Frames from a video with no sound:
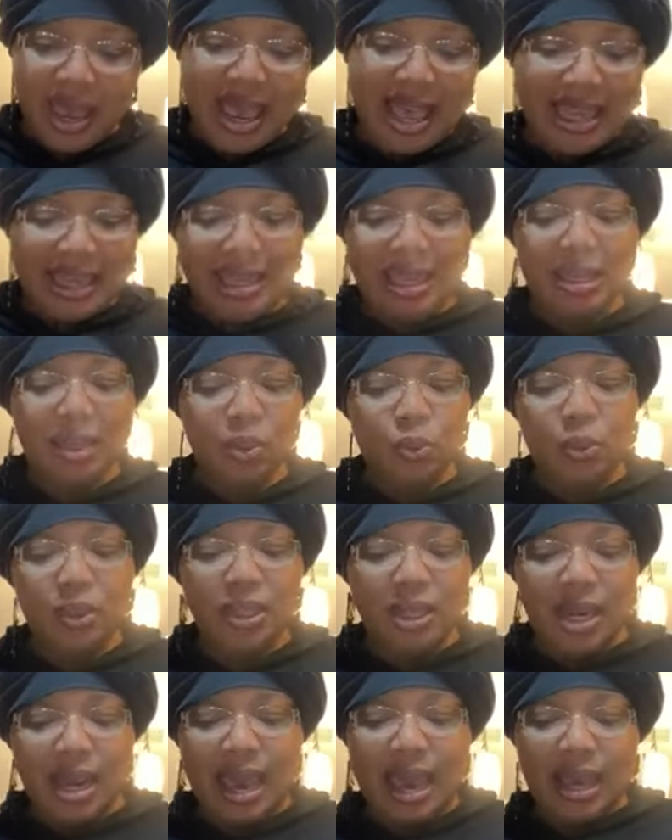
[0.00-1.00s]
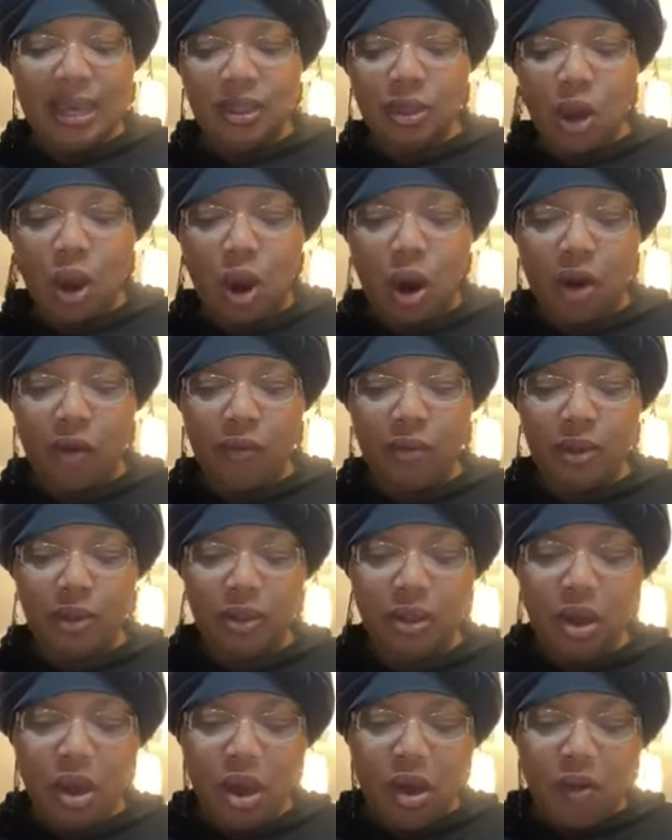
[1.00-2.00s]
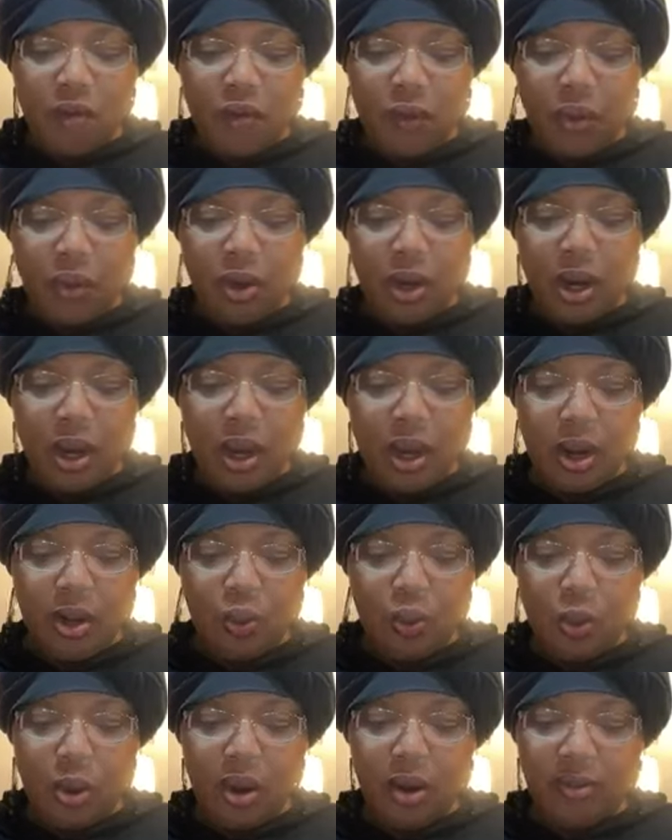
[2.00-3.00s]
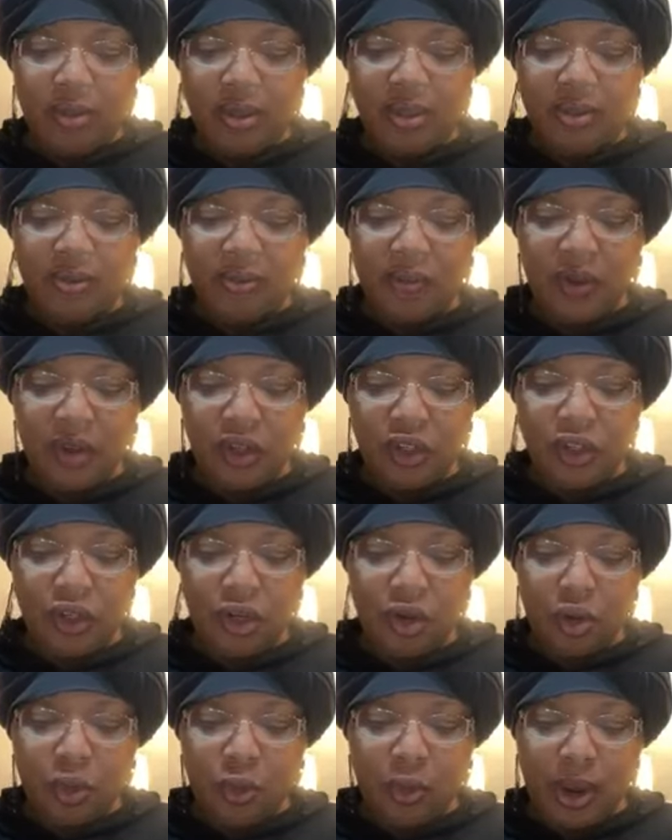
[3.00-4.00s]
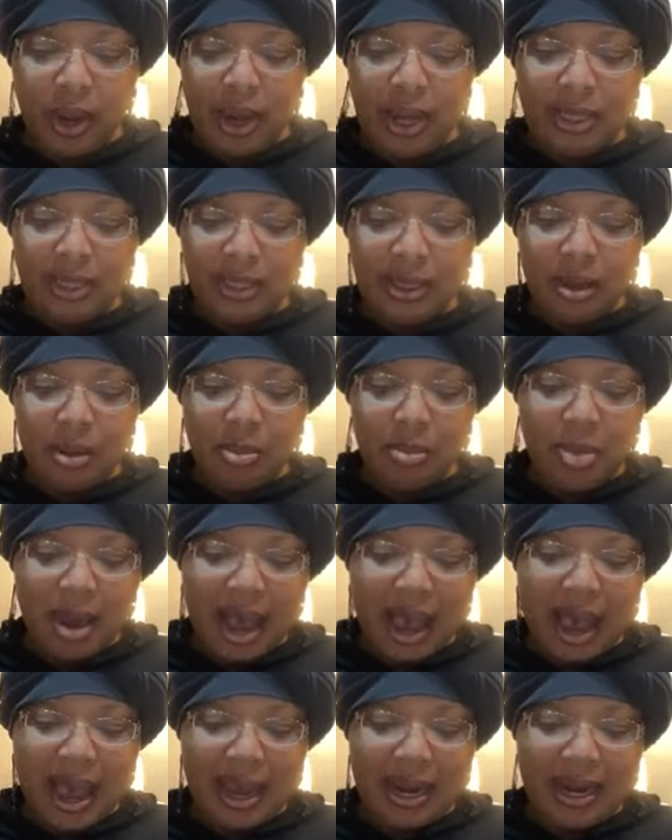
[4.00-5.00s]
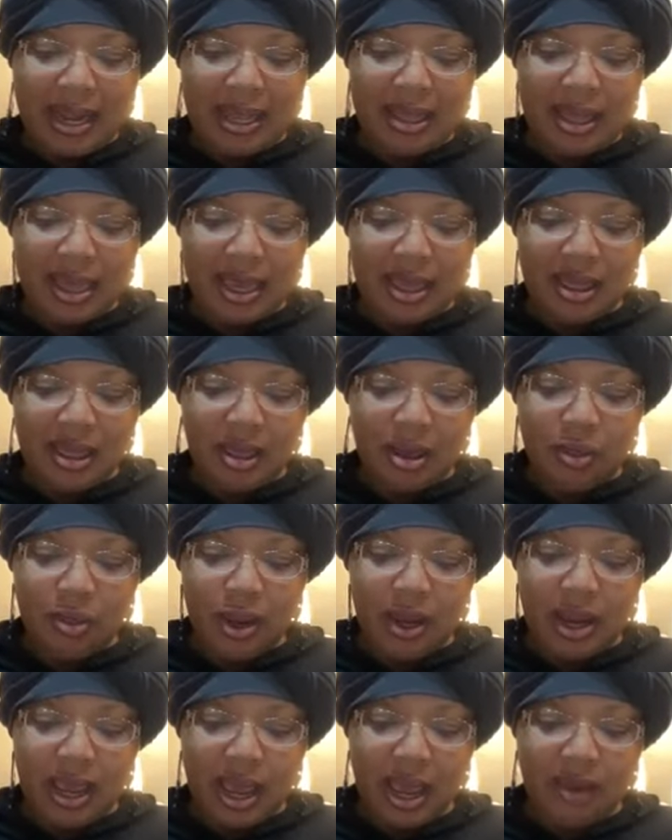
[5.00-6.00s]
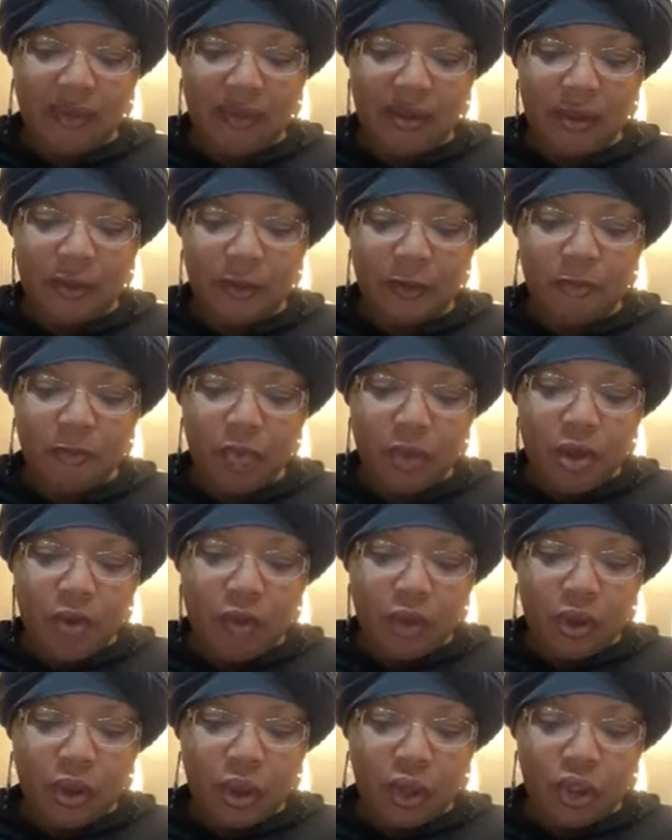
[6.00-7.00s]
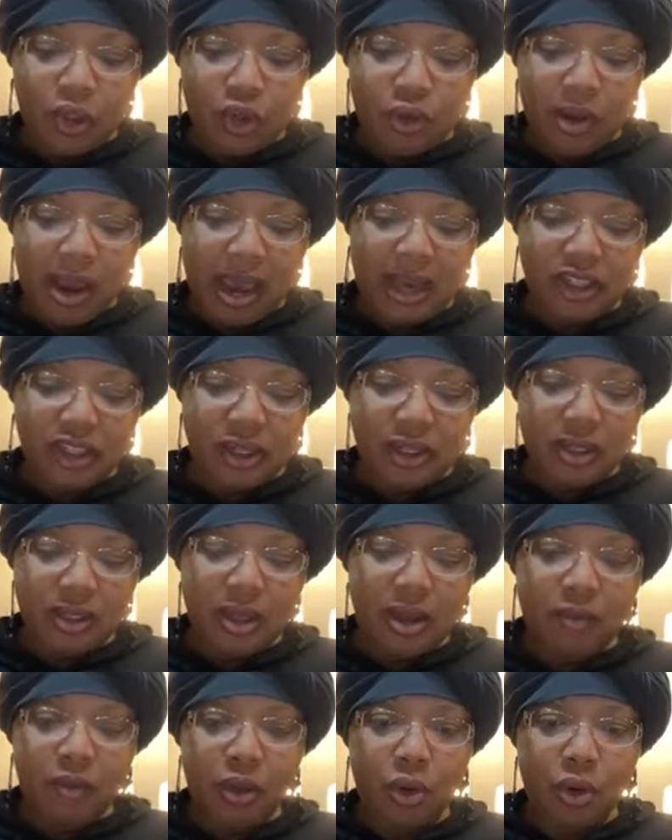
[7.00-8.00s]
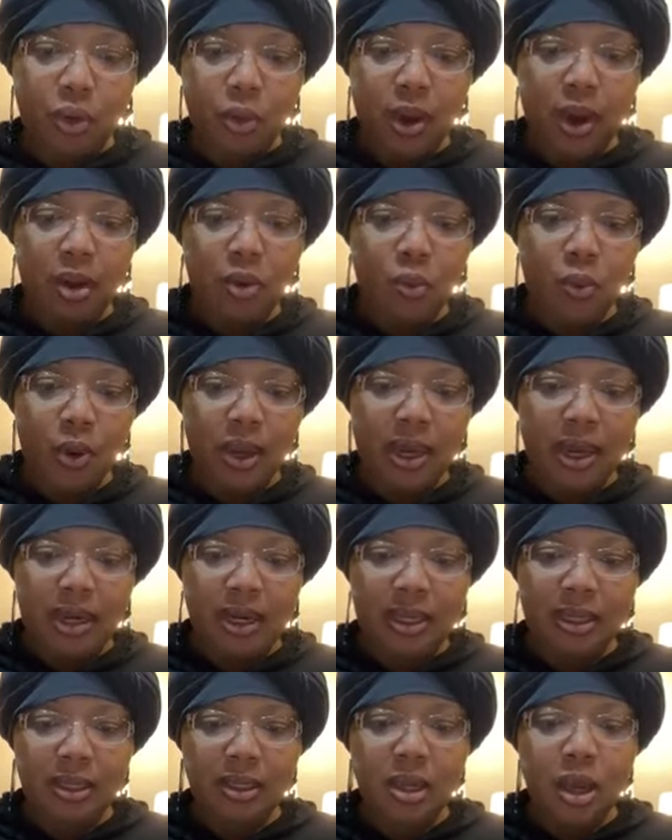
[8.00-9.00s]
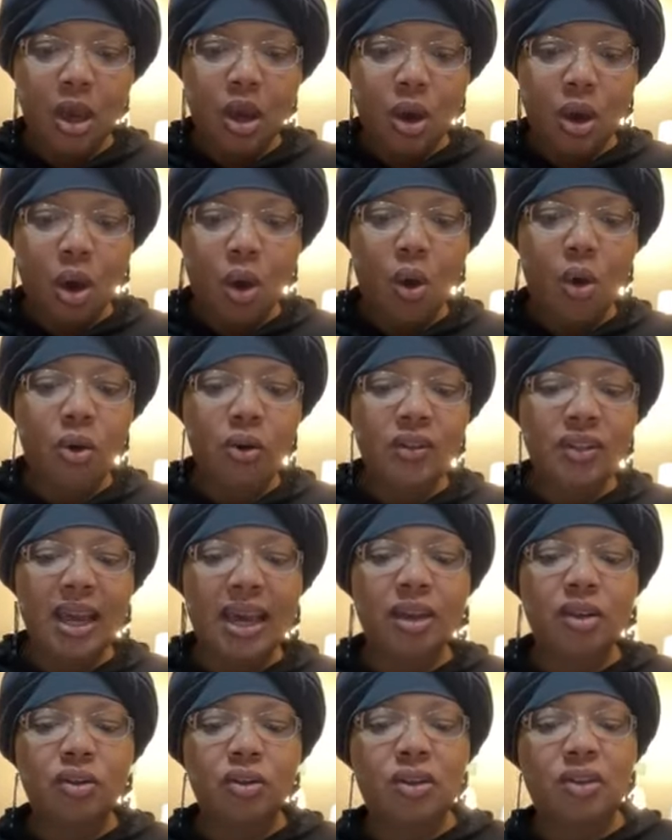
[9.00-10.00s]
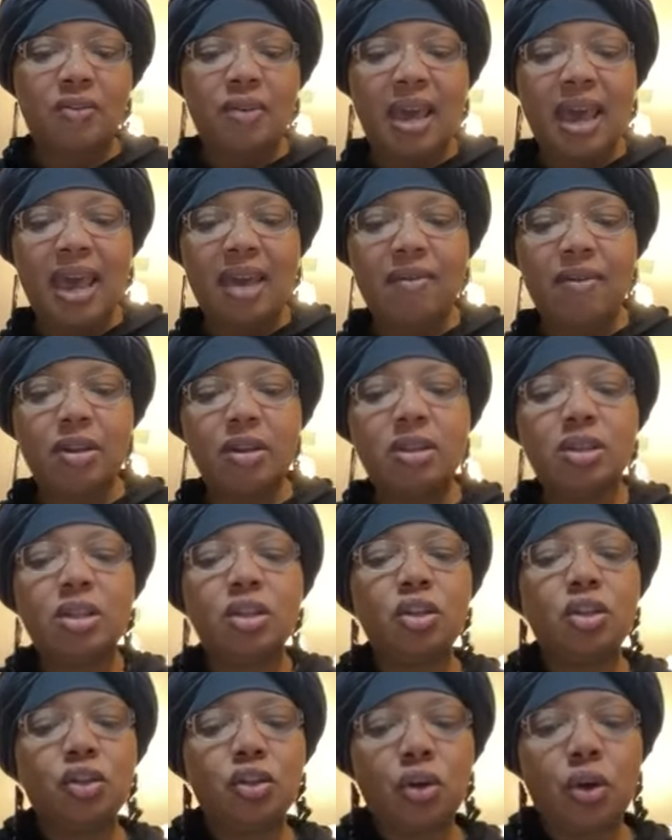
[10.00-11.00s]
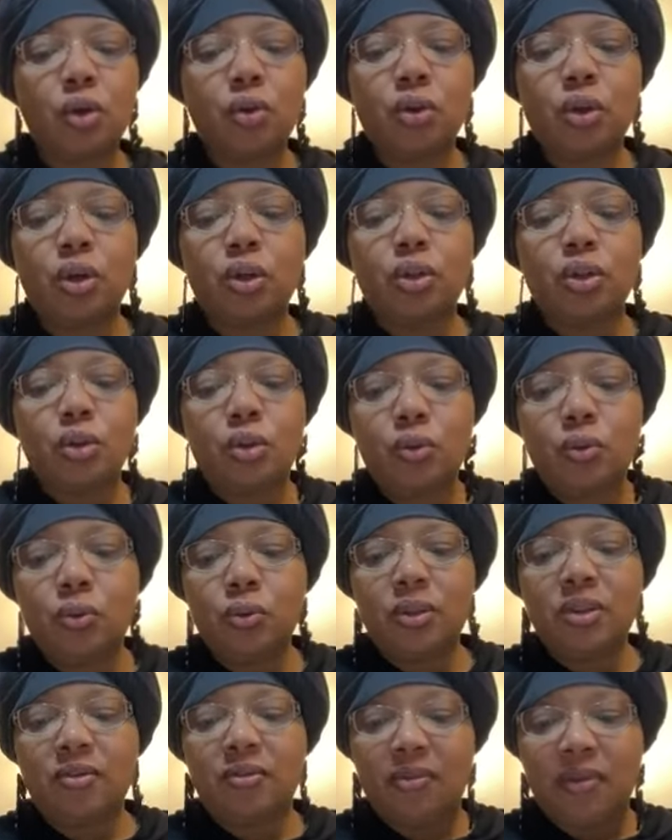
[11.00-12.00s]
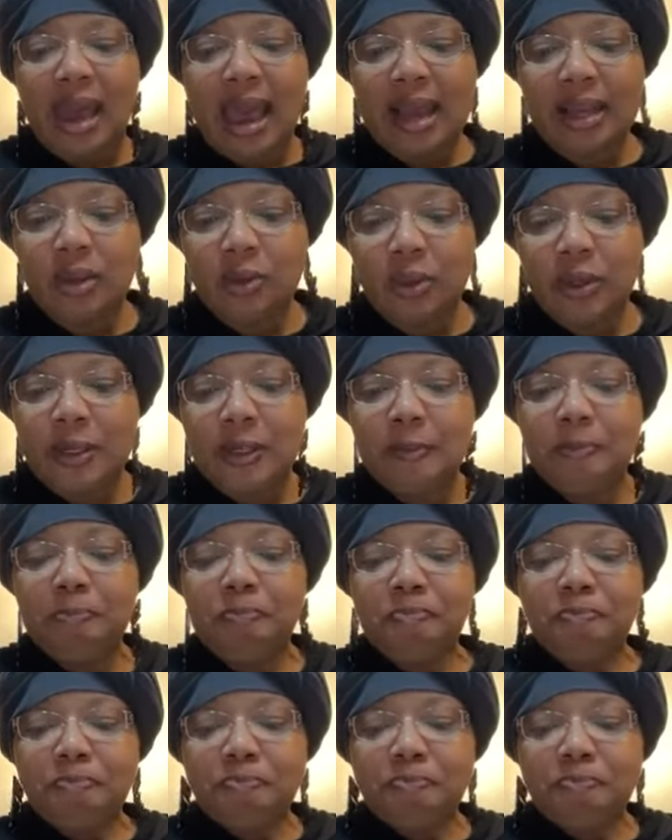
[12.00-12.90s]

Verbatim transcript: And this was the last harvest, for none were of sufficient grade to abide in the ethereal heavens, for the attractions of the great wickedness caused angels of heaven to desert their schools and factories